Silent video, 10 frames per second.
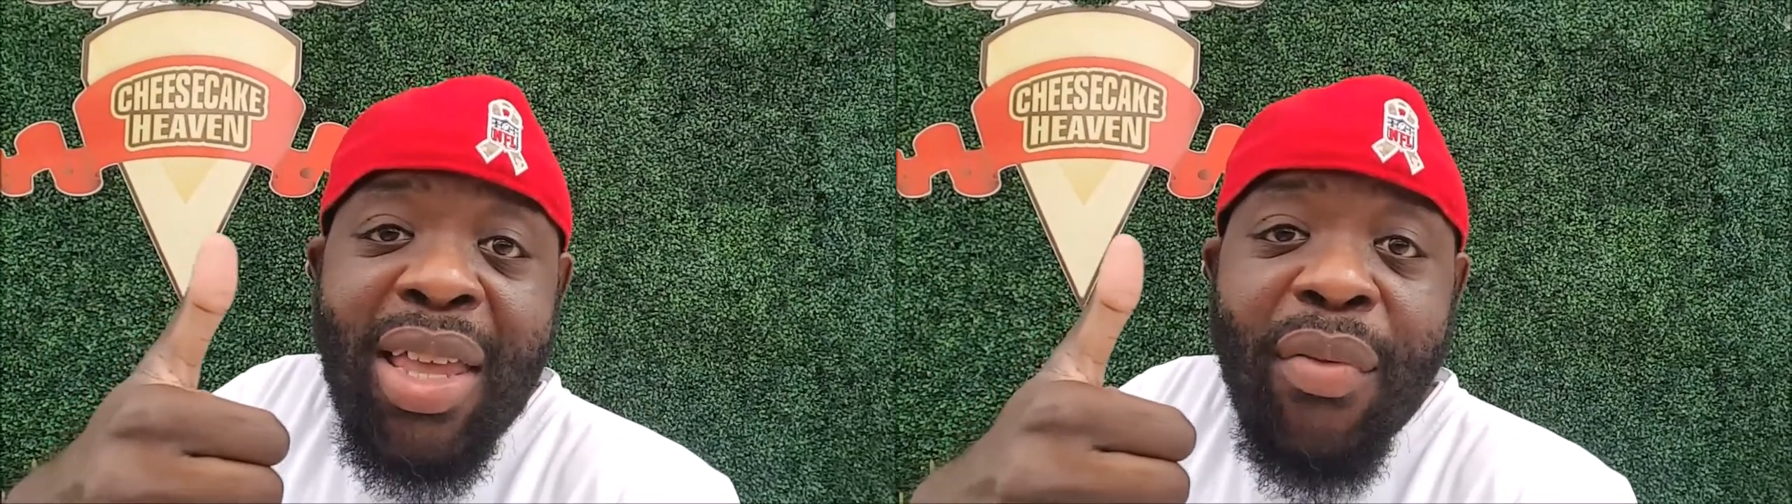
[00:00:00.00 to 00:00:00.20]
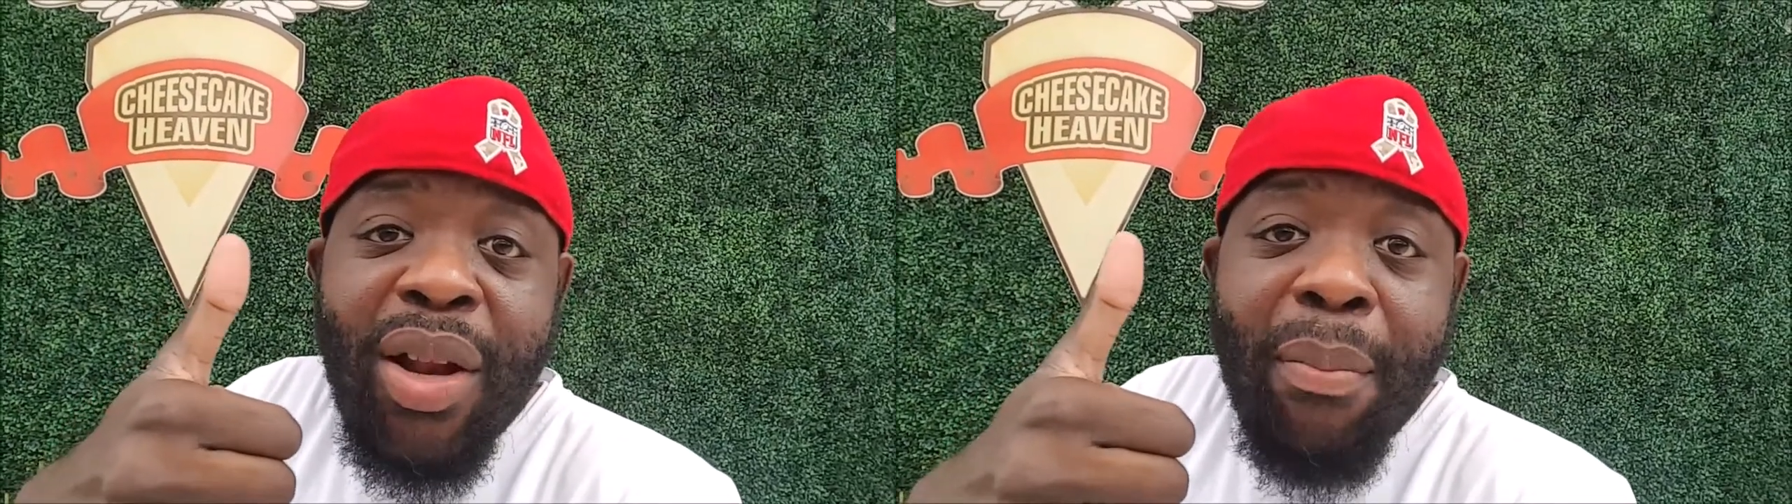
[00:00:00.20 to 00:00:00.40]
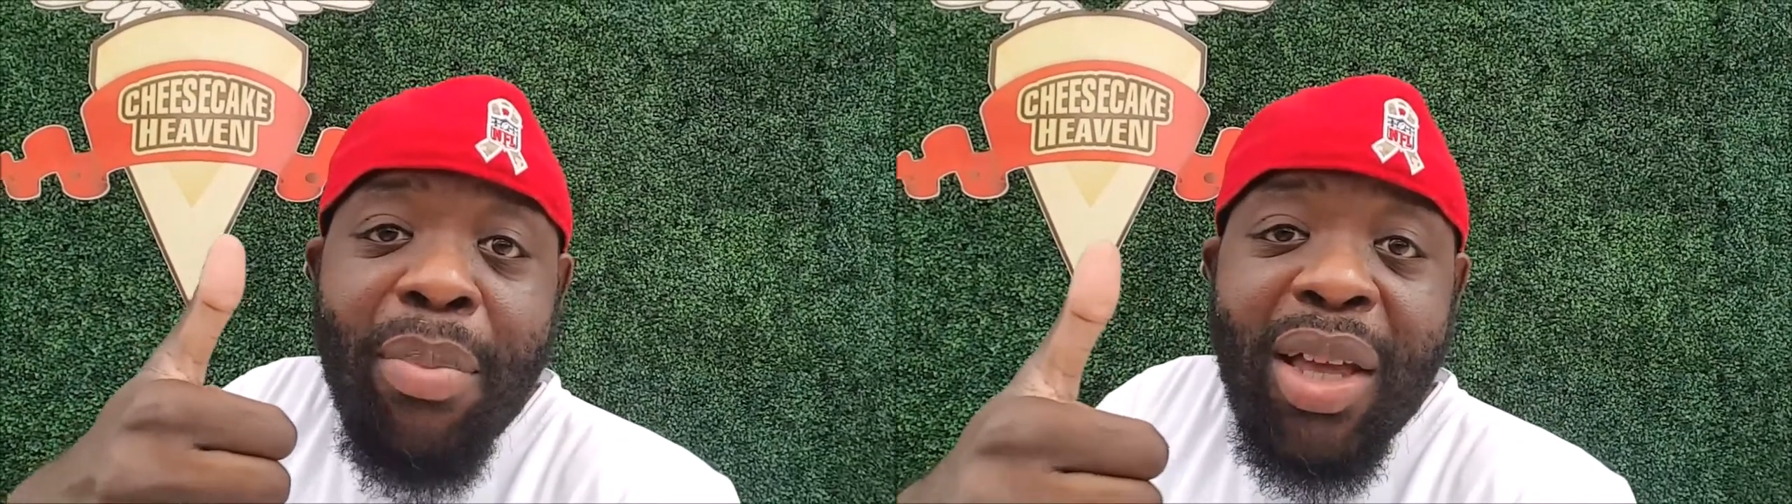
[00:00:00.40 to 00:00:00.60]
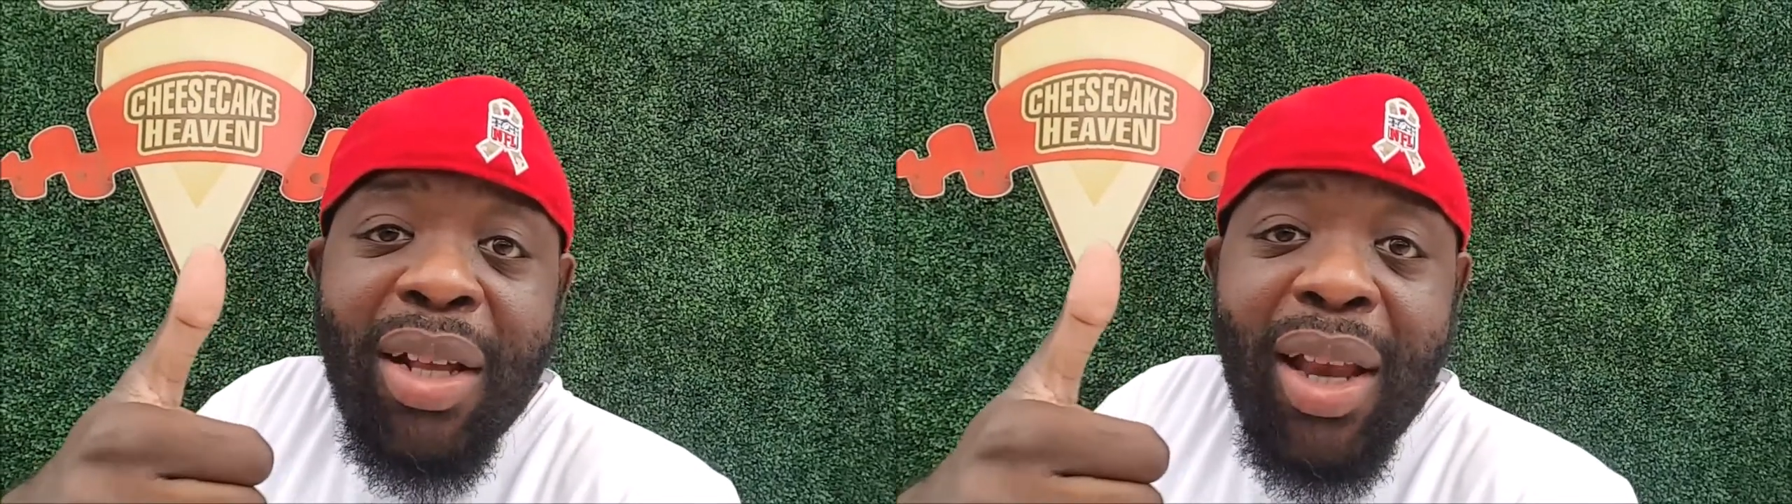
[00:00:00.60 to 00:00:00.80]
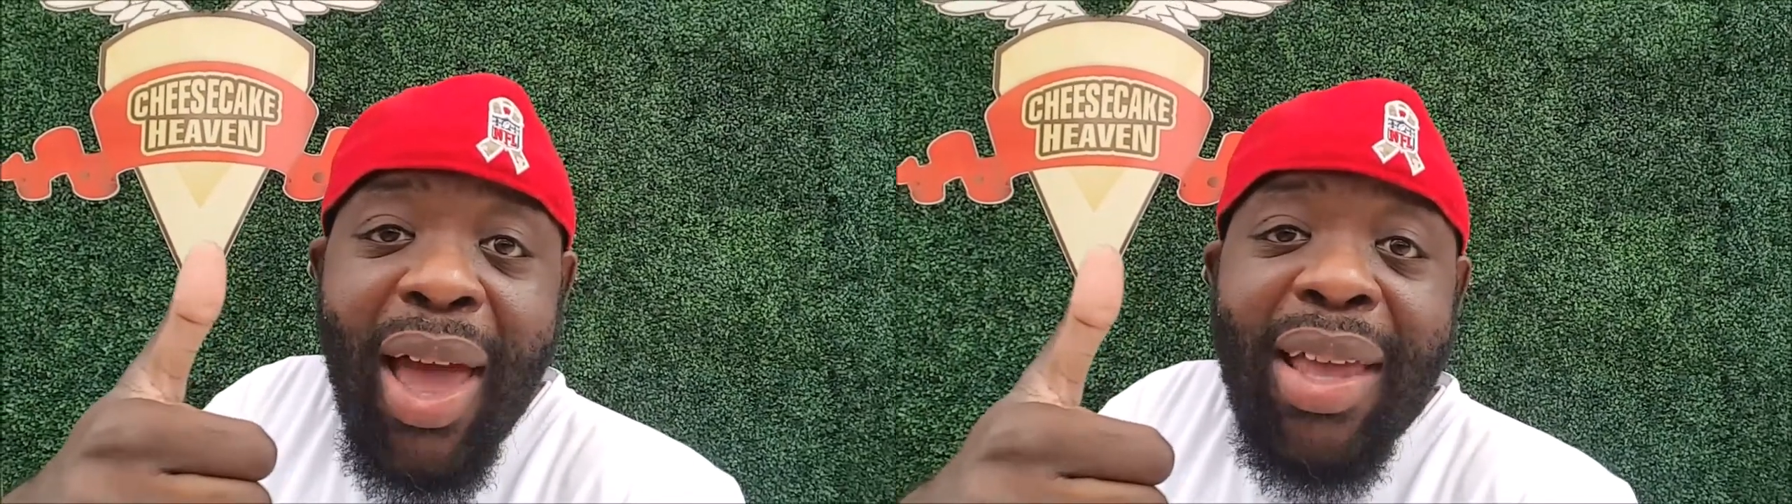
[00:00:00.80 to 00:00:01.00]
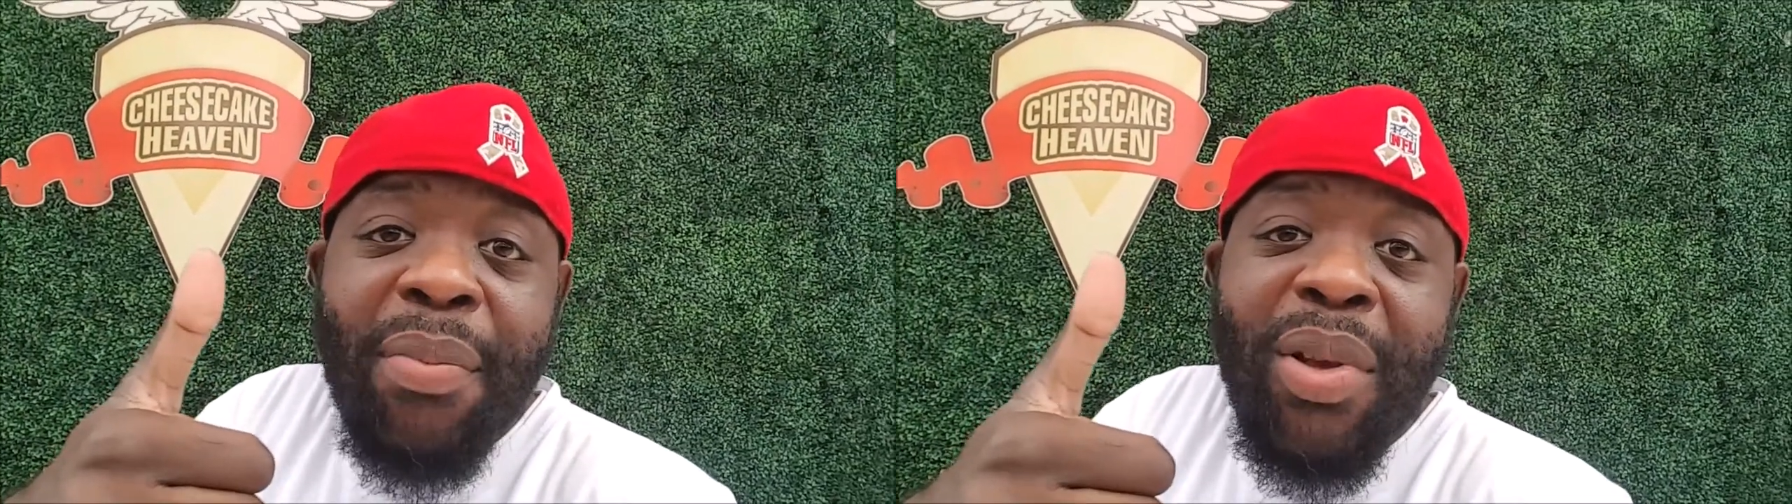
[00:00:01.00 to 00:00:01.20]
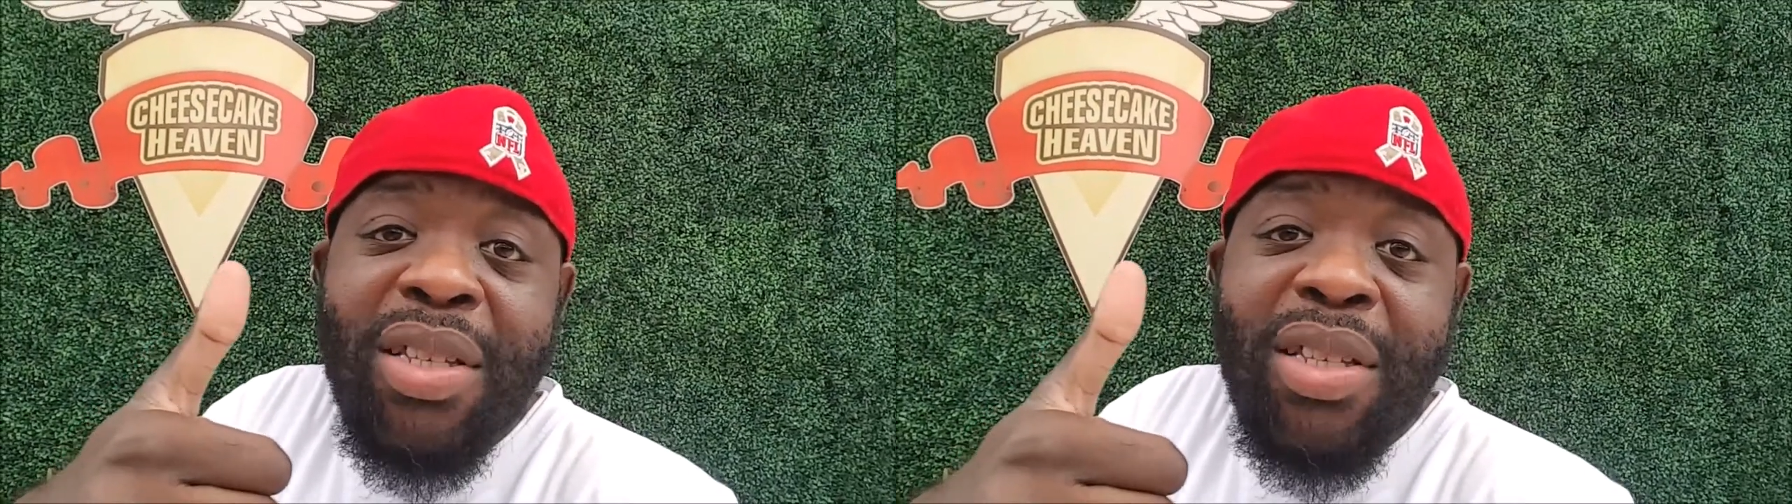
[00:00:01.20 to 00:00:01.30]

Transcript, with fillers: give it a big like